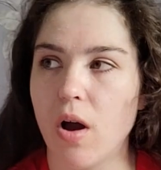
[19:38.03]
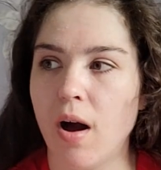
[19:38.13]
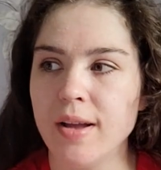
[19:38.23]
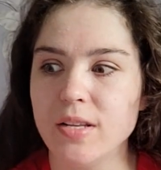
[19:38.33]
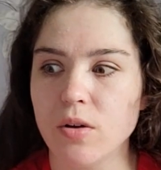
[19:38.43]

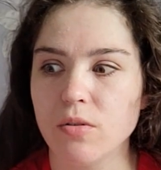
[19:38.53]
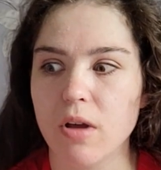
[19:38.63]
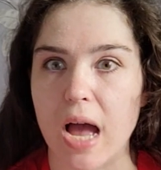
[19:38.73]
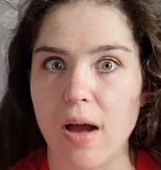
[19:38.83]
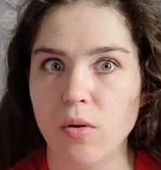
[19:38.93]
I don't know
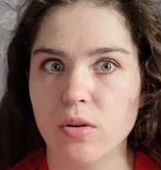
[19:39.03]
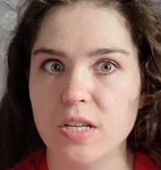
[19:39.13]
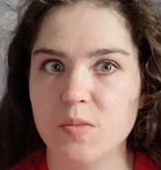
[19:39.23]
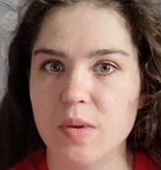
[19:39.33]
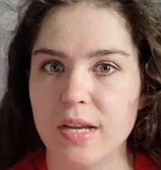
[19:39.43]
how long
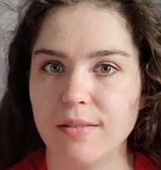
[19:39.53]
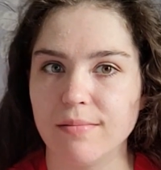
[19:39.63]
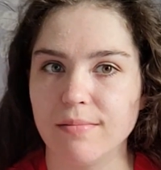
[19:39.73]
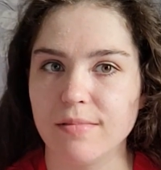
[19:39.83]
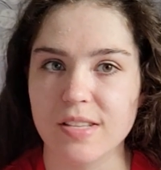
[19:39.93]
it's been
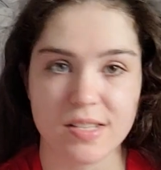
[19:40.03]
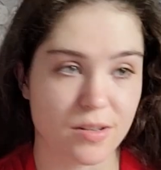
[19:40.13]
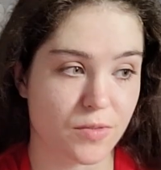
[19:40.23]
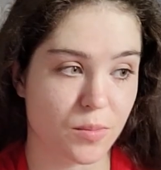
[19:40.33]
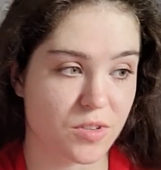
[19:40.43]
since I
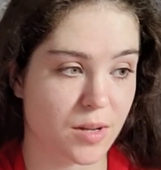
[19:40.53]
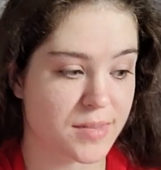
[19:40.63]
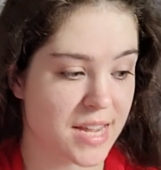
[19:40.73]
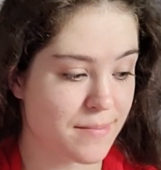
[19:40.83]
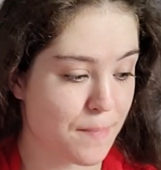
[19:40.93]
filmed an
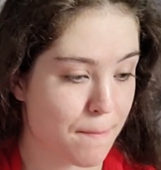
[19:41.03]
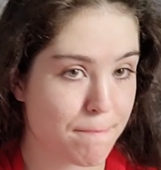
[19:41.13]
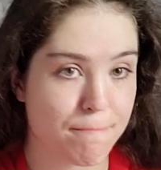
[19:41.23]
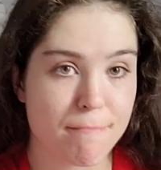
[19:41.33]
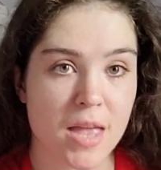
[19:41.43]
update.
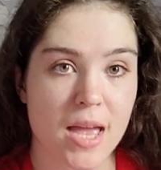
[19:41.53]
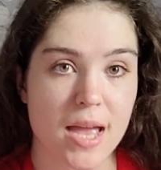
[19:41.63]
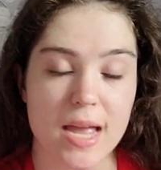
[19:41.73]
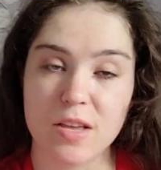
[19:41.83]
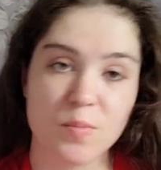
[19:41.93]

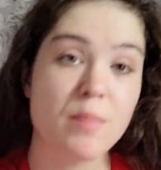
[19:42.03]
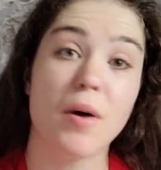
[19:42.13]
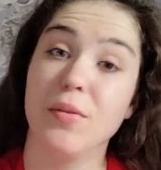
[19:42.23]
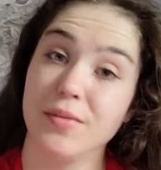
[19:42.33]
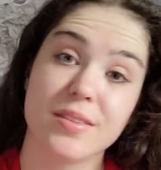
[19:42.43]
It has been
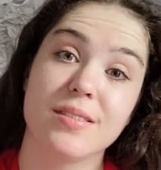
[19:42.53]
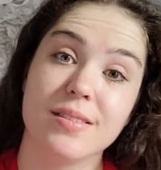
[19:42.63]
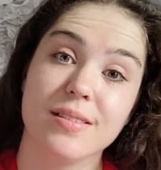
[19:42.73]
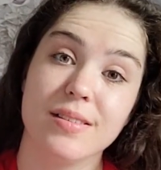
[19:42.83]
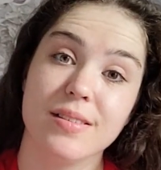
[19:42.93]
months.
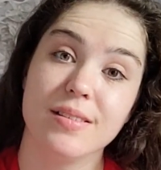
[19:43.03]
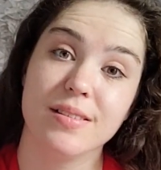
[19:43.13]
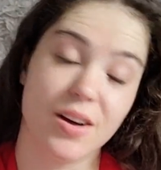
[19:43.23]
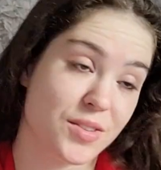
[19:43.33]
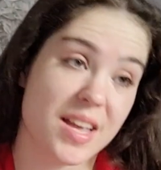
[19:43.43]

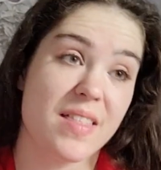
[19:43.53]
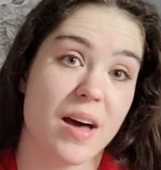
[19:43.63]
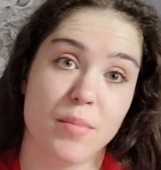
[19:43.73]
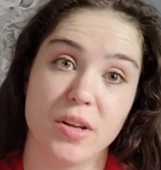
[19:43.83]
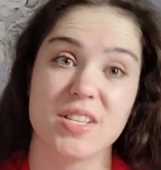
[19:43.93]
I'll say
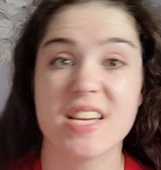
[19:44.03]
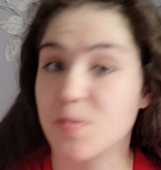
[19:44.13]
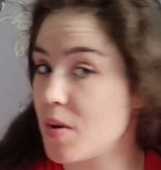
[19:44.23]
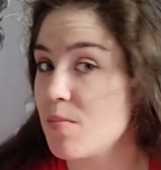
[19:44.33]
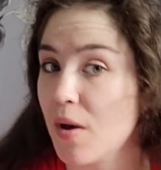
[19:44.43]
that much. It's
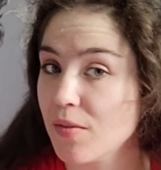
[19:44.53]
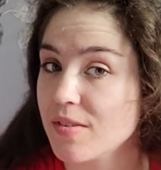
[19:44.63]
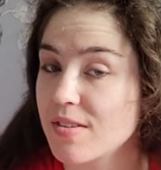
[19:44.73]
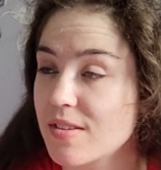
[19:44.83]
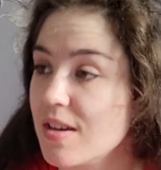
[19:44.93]
been
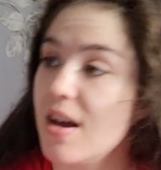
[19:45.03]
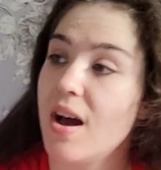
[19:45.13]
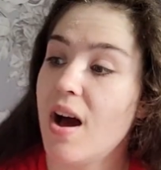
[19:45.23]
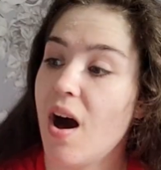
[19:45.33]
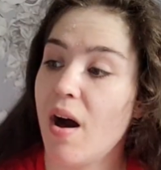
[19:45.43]
months.
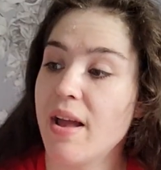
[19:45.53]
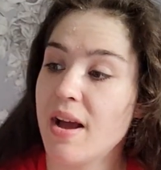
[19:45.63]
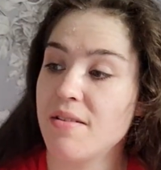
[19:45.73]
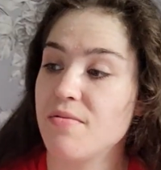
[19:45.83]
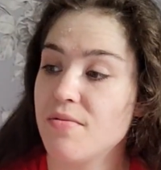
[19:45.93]
I
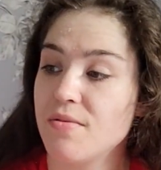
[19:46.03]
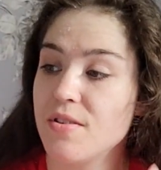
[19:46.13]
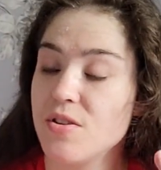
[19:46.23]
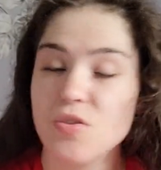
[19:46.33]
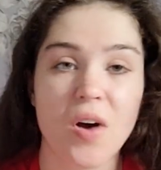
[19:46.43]
have
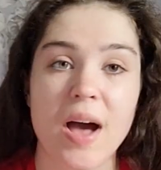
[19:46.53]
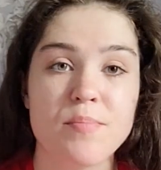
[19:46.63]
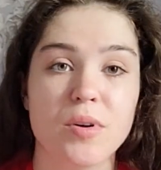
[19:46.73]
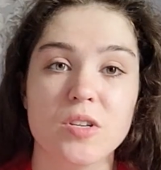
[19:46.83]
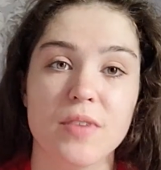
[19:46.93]
not had
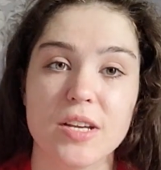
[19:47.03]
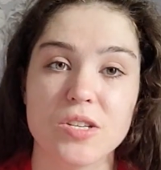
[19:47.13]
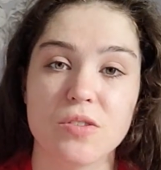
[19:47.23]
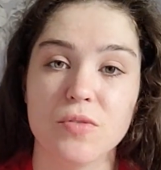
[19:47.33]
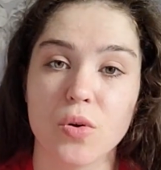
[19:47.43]

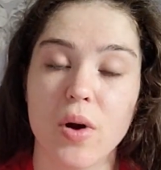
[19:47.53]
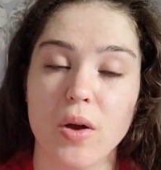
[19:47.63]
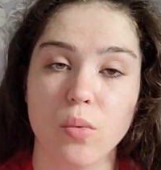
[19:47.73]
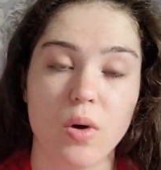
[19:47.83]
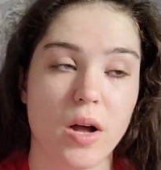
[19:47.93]
motivation for quite
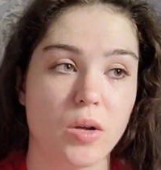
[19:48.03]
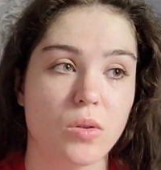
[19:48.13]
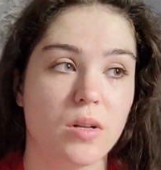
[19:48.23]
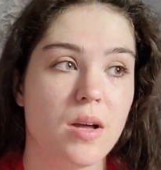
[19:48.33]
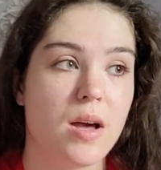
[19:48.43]
a
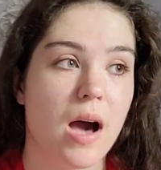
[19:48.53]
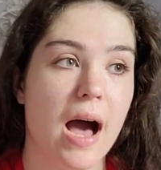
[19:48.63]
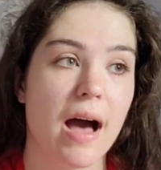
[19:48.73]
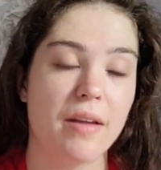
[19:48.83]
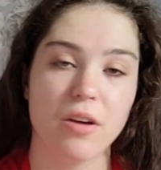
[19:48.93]
while,
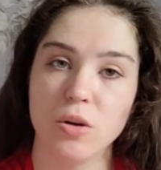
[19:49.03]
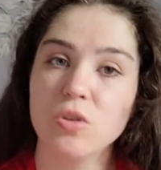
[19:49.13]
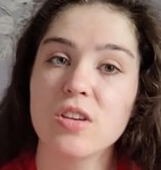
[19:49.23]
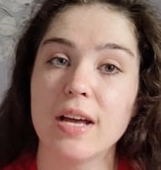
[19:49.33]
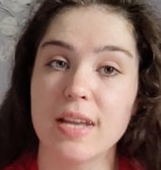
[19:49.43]
and I
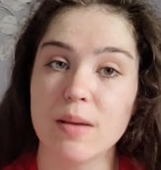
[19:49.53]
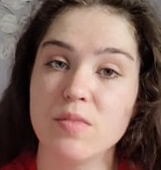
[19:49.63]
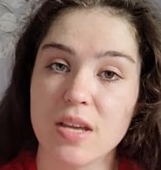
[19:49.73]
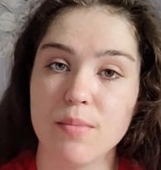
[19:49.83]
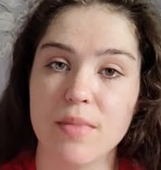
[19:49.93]
also had
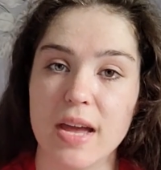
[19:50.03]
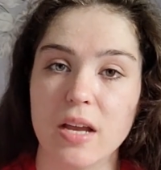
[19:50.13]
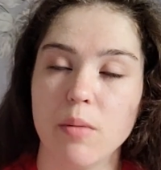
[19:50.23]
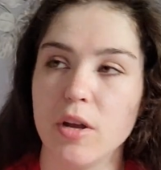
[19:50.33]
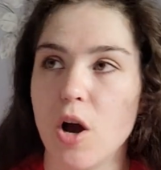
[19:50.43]
MCMA
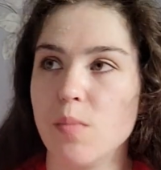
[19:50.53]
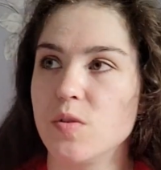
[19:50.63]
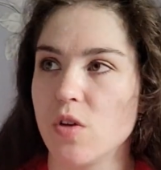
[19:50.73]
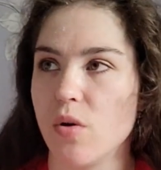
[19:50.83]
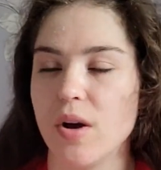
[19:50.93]
coming up,
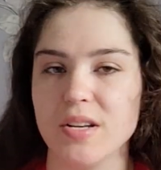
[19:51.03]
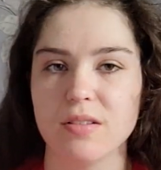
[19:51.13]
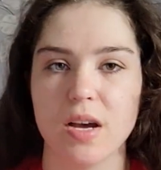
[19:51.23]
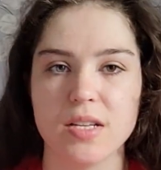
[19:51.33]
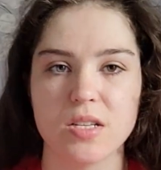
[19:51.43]
so I
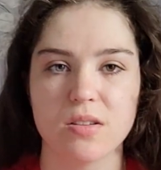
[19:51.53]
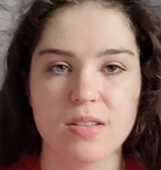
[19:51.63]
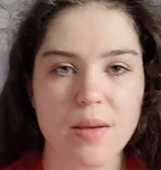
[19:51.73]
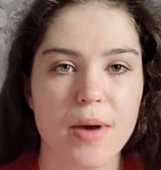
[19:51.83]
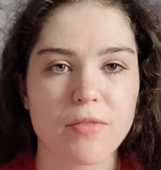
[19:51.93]
decided to
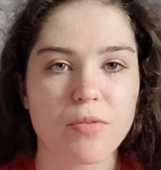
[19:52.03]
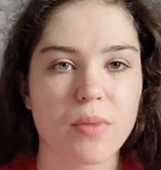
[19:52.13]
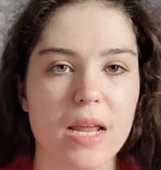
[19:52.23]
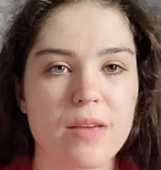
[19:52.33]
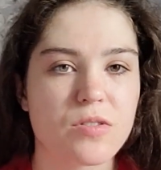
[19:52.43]
step back from
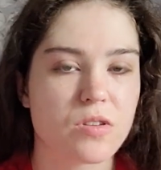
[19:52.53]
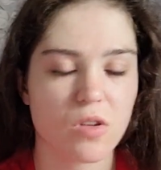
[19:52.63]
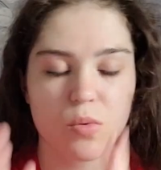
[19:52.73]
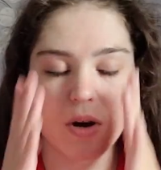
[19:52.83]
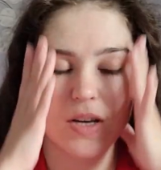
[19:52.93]
Cleves because
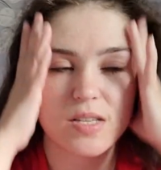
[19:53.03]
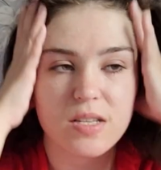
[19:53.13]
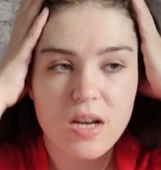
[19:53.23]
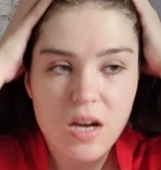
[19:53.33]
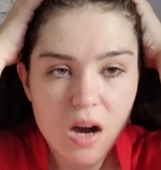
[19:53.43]
otherwise
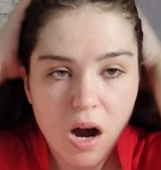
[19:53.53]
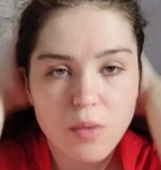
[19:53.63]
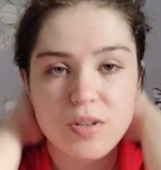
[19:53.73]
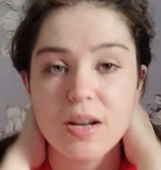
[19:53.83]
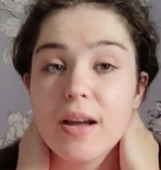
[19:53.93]
I
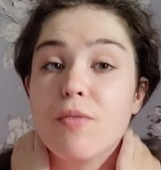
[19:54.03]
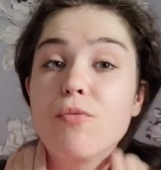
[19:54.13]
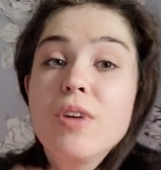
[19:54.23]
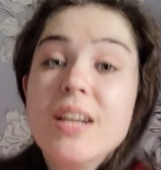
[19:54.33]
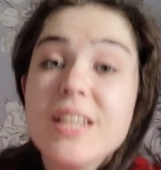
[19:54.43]
was going to get
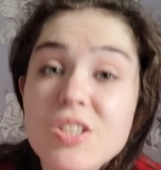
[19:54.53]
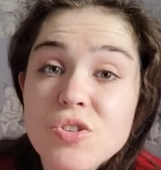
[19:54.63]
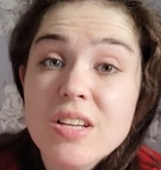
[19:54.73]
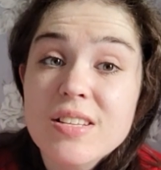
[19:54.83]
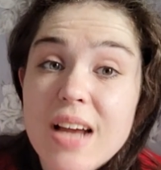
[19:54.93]
really
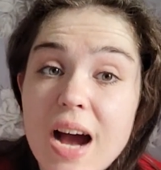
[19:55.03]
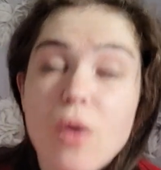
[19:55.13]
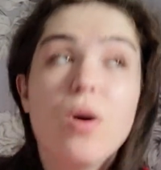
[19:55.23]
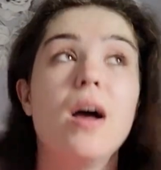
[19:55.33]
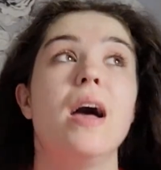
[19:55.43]
stressed
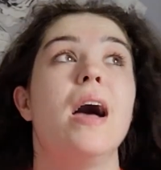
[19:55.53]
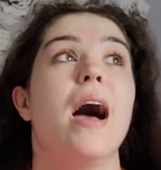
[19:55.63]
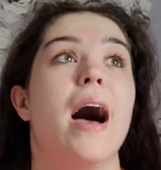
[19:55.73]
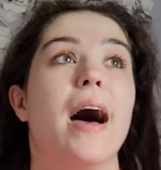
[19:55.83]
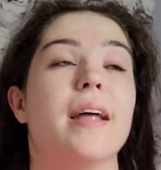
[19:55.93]
out,
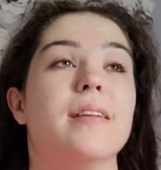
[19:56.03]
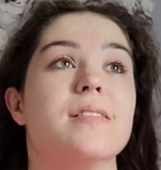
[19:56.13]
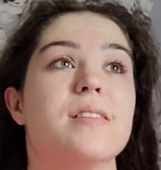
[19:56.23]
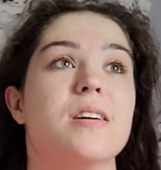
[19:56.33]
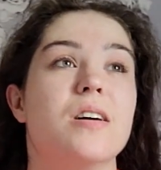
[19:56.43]

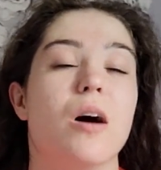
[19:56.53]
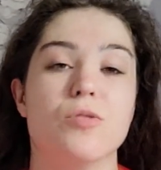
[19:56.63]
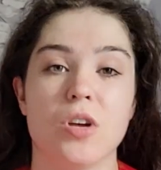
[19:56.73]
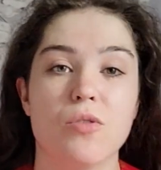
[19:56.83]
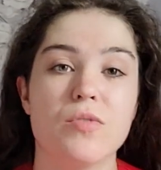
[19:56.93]
and I was
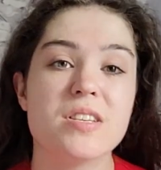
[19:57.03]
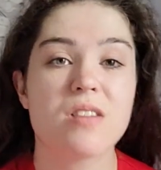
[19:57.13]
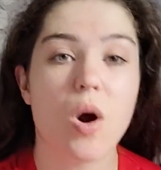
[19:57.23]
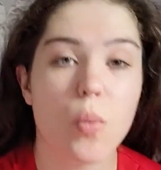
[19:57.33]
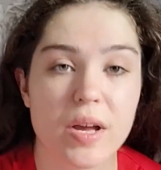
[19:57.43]
trying to
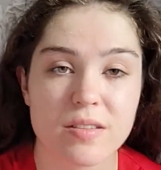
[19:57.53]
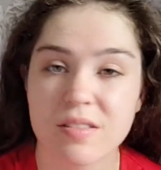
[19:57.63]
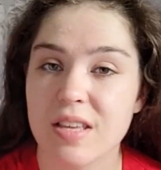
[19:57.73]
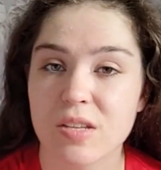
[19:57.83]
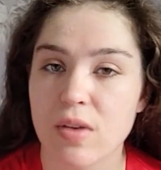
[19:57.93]
restyle wigs and
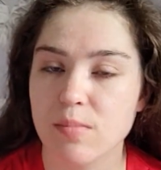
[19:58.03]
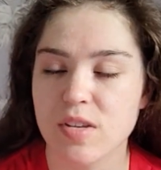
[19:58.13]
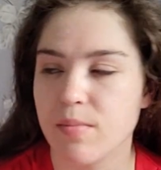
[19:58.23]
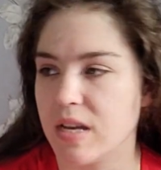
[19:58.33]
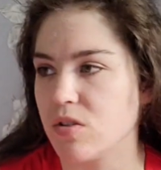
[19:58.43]
things for
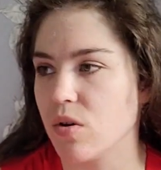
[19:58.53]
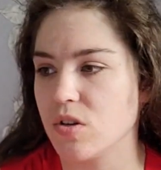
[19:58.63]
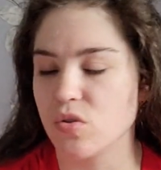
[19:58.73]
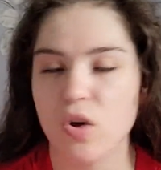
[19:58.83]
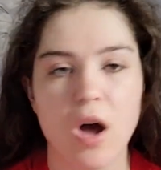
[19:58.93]
MCMA, so I
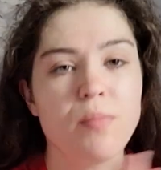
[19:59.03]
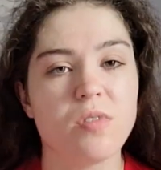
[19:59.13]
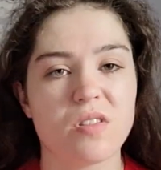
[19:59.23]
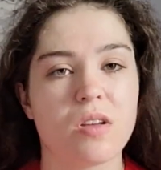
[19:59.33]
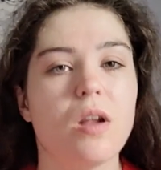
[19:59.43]
just thought I'm
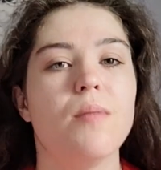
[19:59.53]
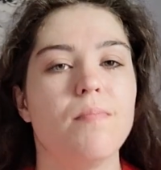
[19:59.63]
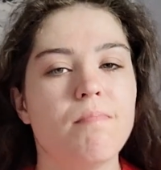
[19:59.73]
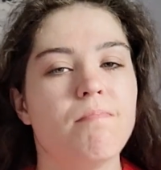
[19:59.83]
just going to